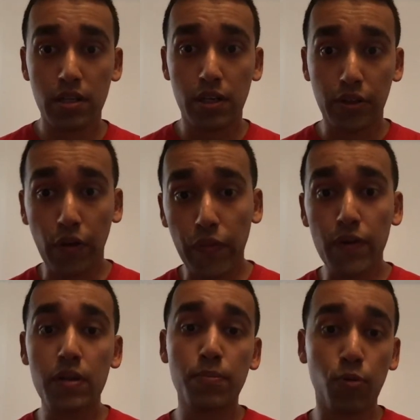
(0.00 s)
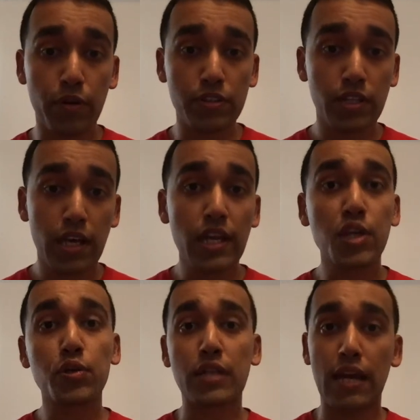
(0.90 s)
You got thirty points.
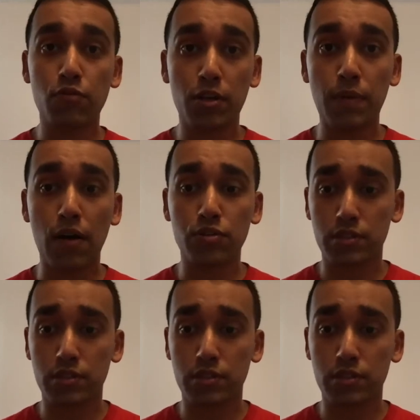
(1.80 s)
You got ten rebounds.